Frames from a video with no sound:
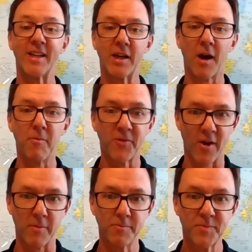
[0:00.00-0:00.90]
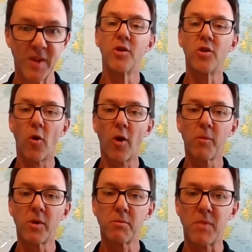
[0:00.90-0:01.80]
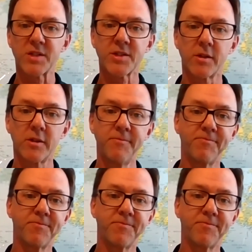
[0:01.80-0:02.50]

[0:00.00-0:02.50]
can come from. A normal muscle